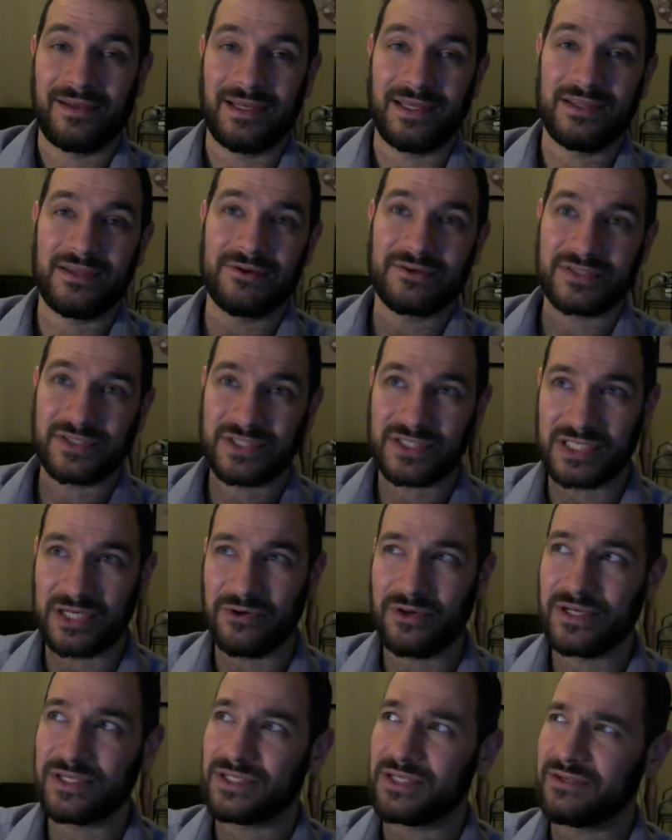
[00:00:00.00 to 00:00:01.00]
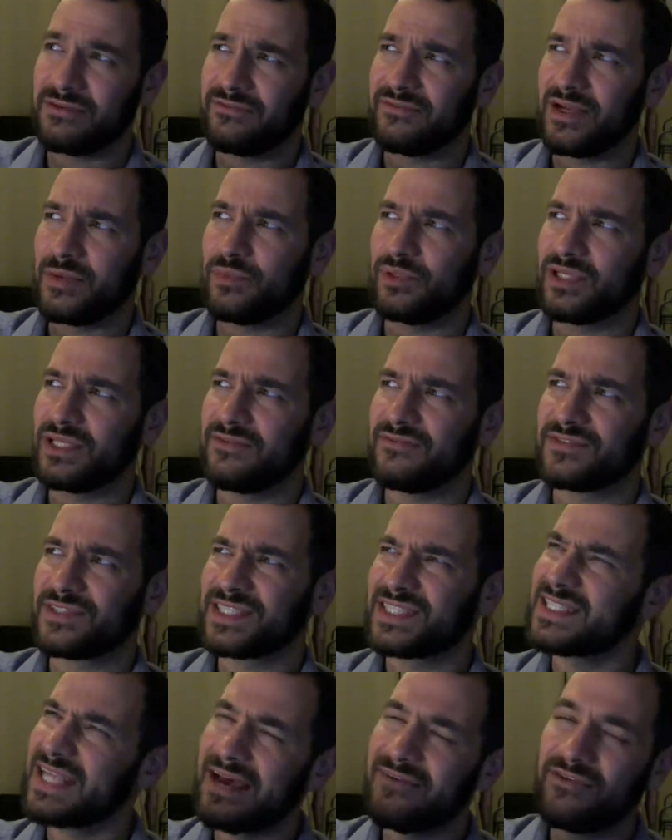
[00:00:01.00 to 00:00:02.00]
And there's a series of, I believe,
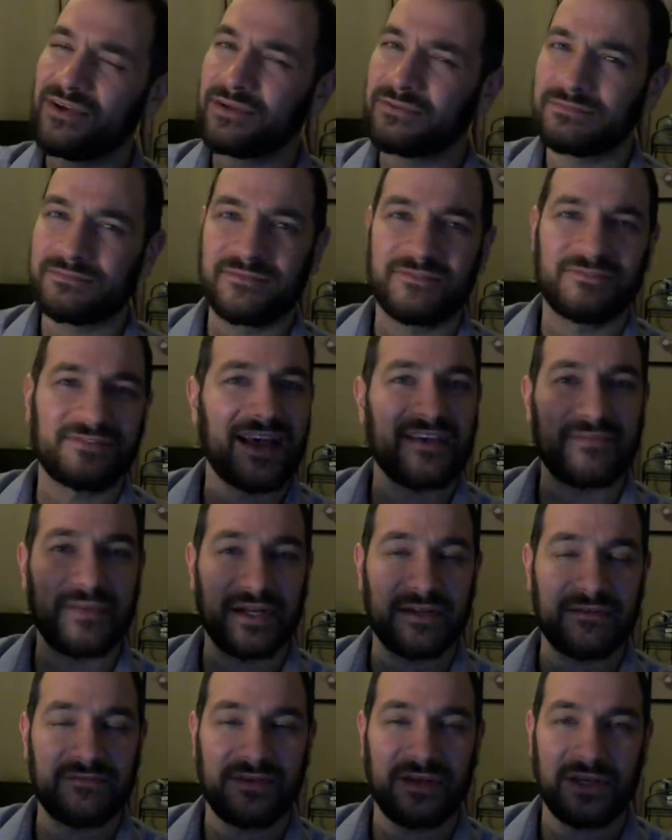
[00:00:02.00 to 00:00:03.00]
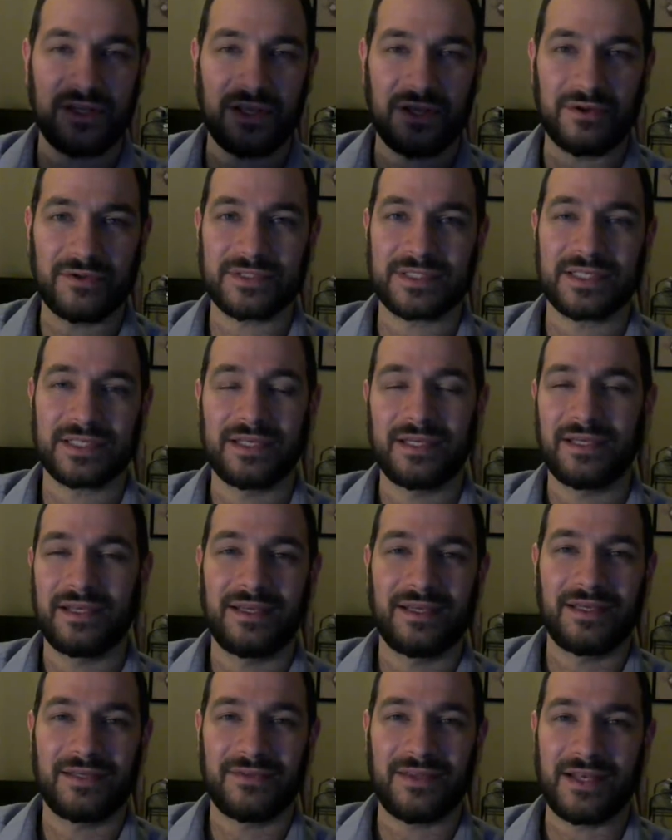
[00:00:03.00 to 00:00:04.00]
7 5-minute videos
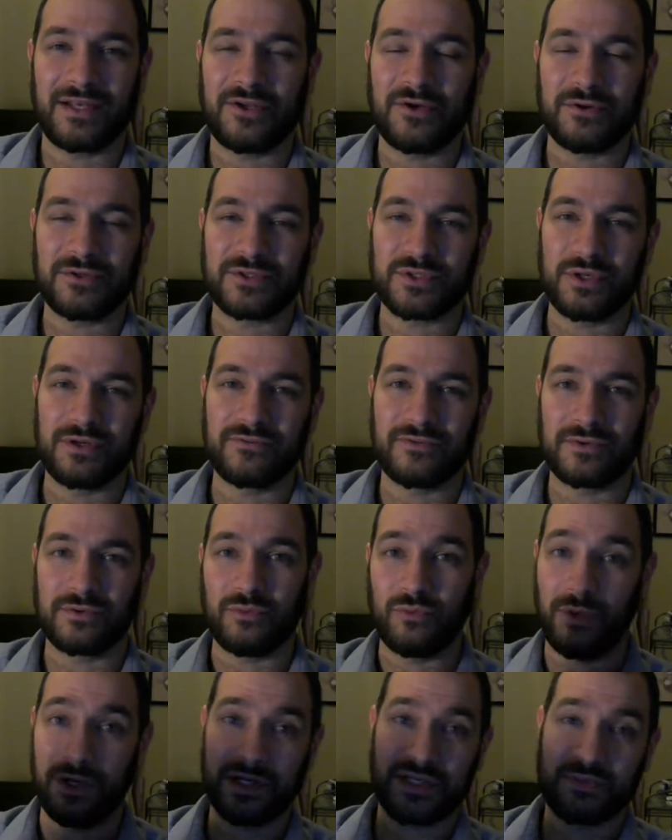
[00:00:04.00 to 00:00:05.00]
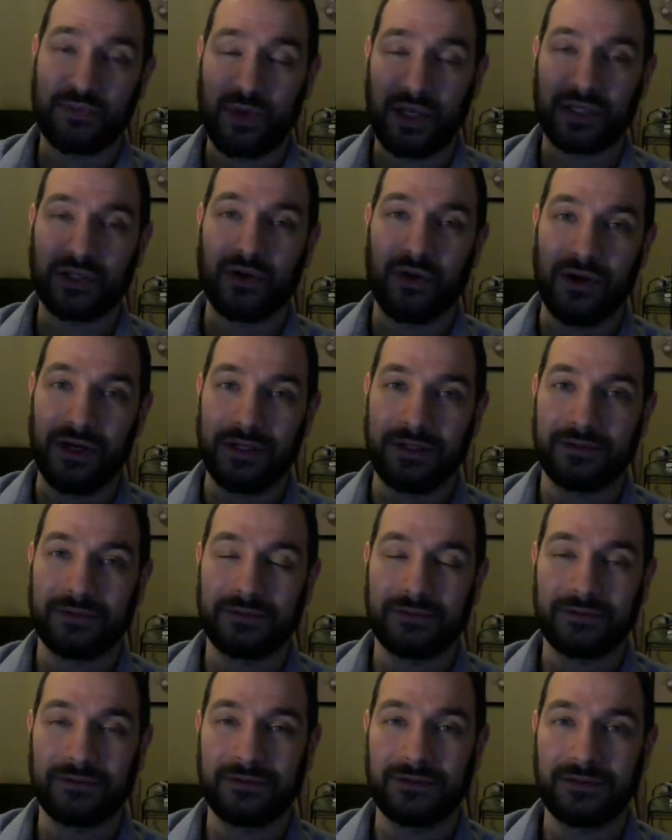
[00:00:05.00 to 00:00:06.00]
that goes over what is Bitcoin,
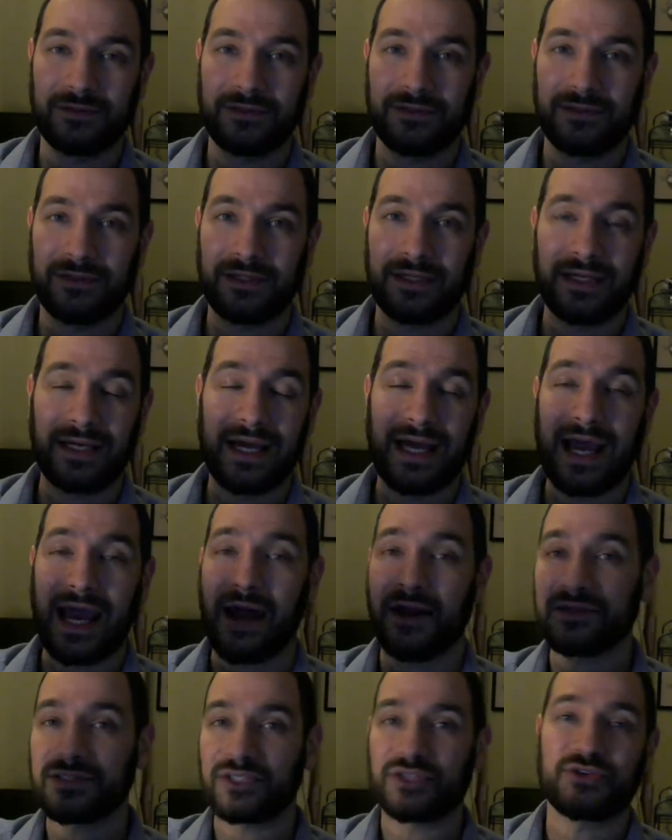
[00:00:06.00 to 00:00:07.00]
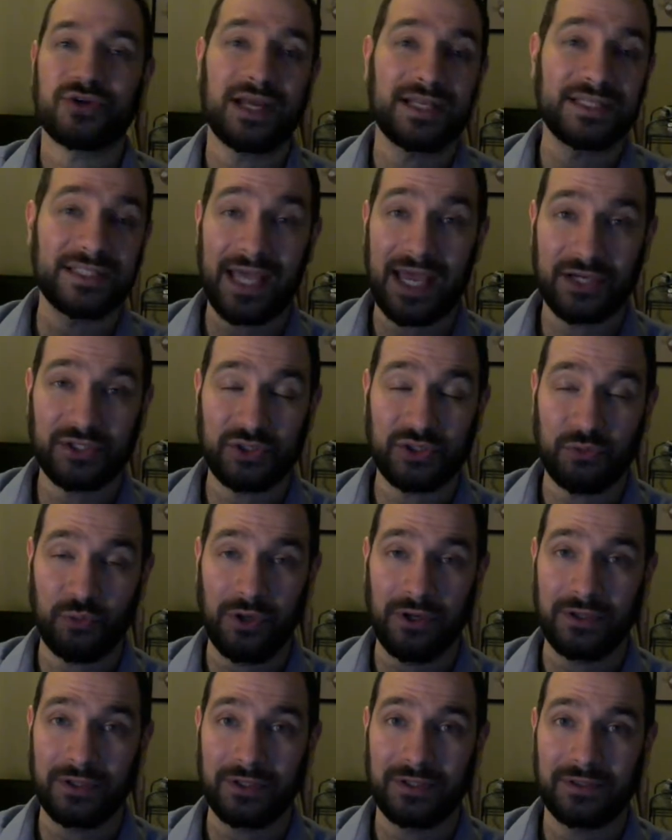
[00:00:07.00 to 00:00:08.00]
how does a transaction
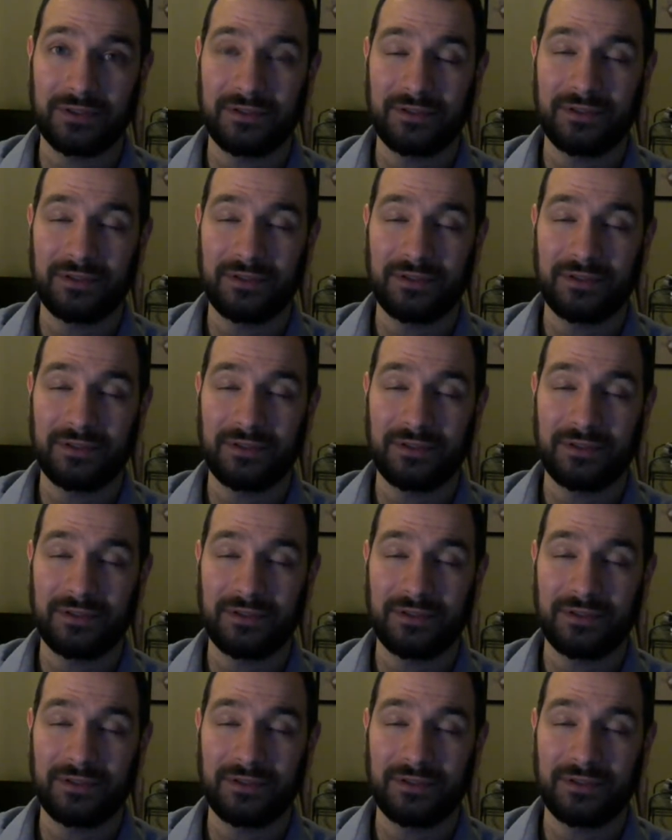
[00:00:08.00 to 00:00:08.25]
work,